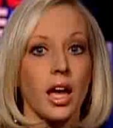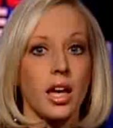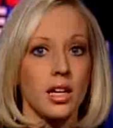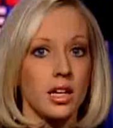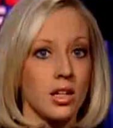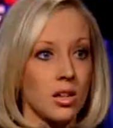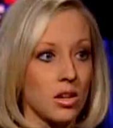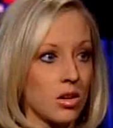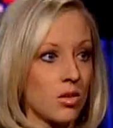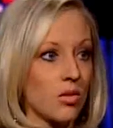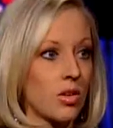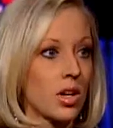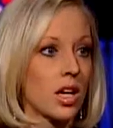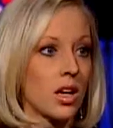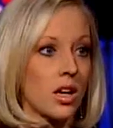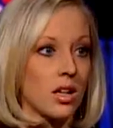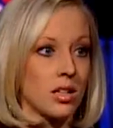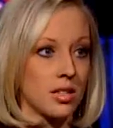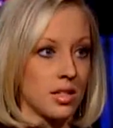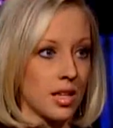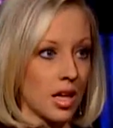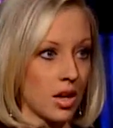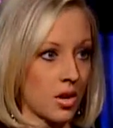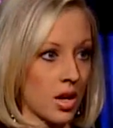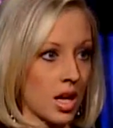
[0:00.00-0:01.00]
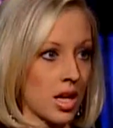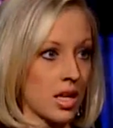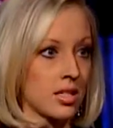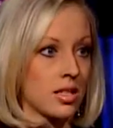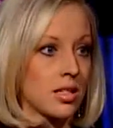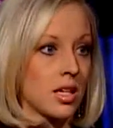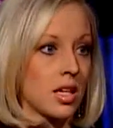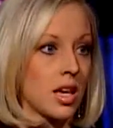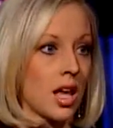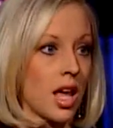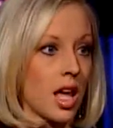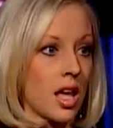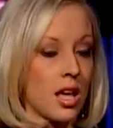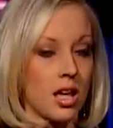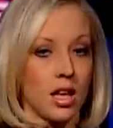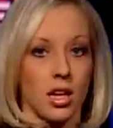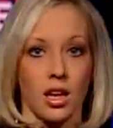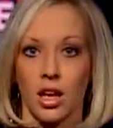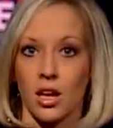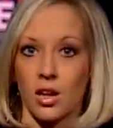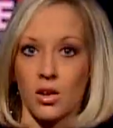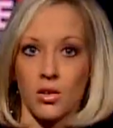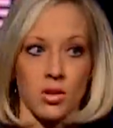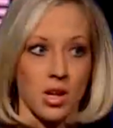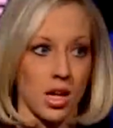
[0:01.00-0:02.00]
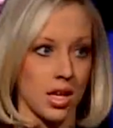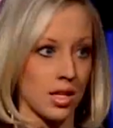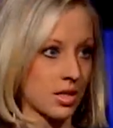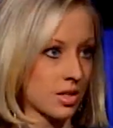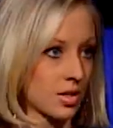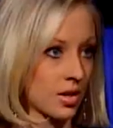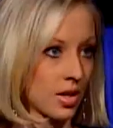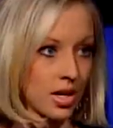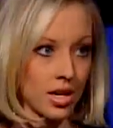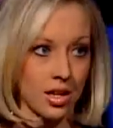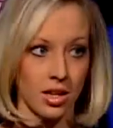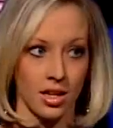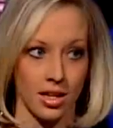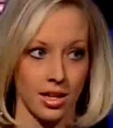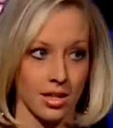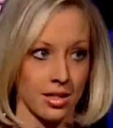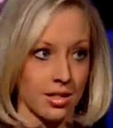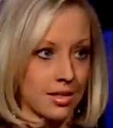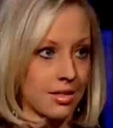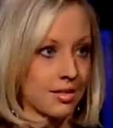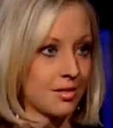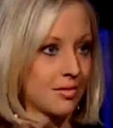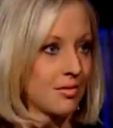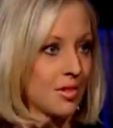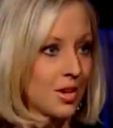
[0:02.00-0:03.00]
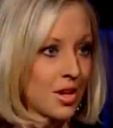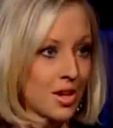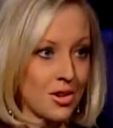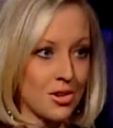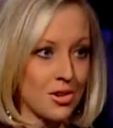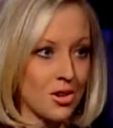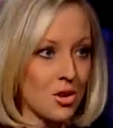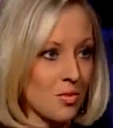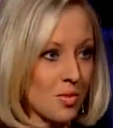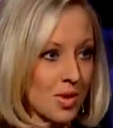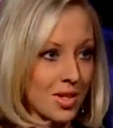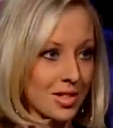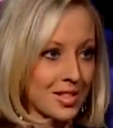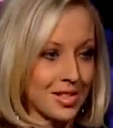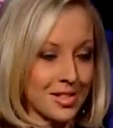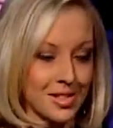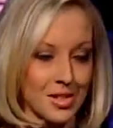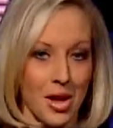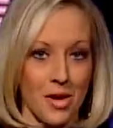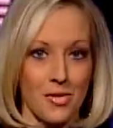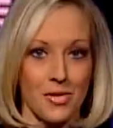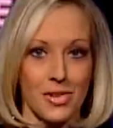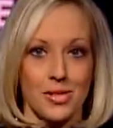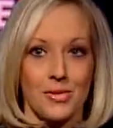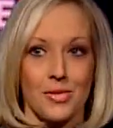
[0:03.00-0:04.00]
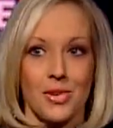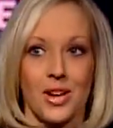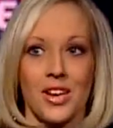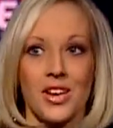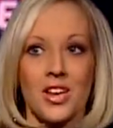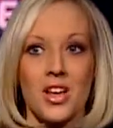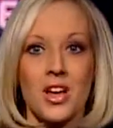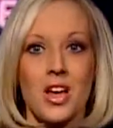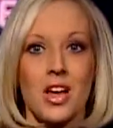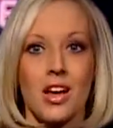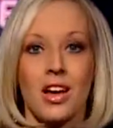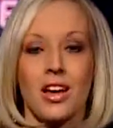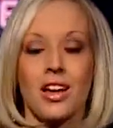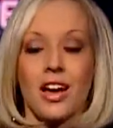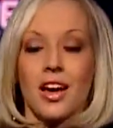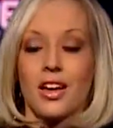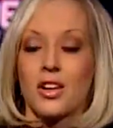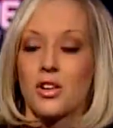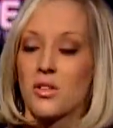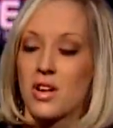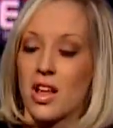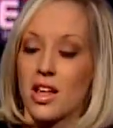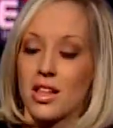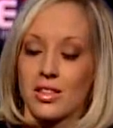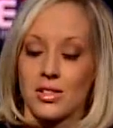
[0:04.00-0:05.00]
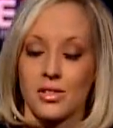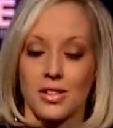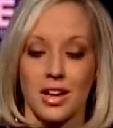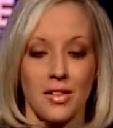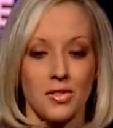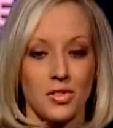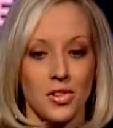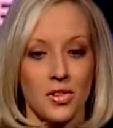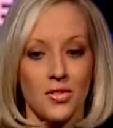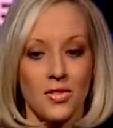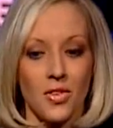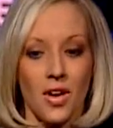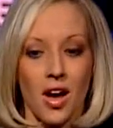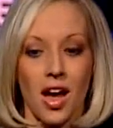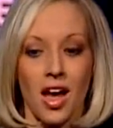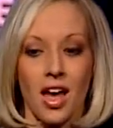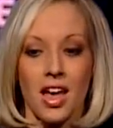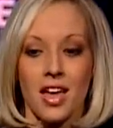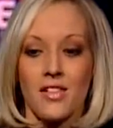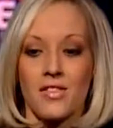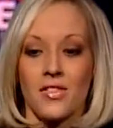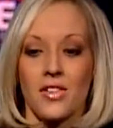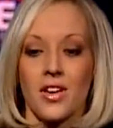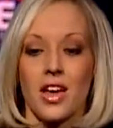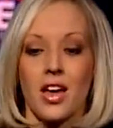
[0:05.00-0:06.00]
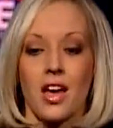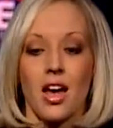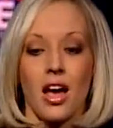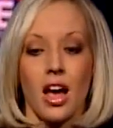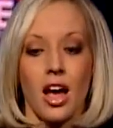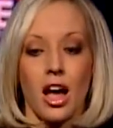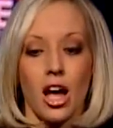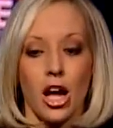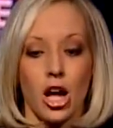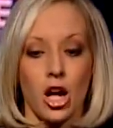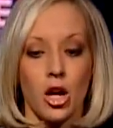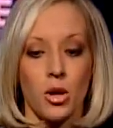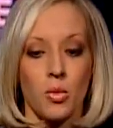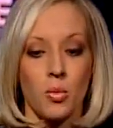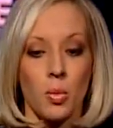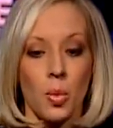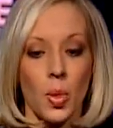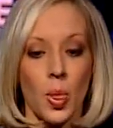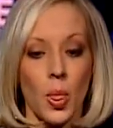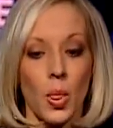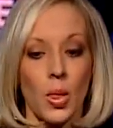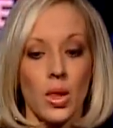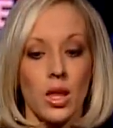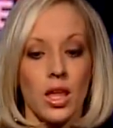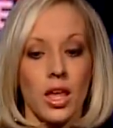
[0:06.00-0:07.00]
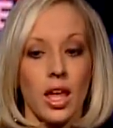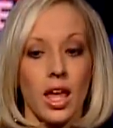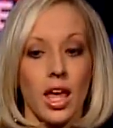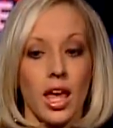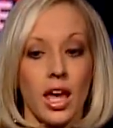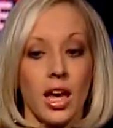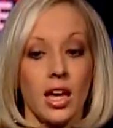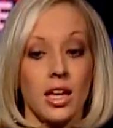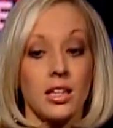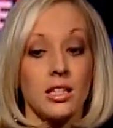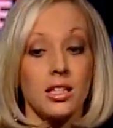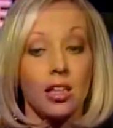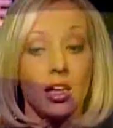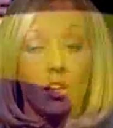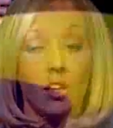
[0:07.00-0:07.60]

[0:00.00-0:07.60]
can hear it ringing on Saturday and Sunday, and I don't answer it because no business office would. I don't answer it after 5. And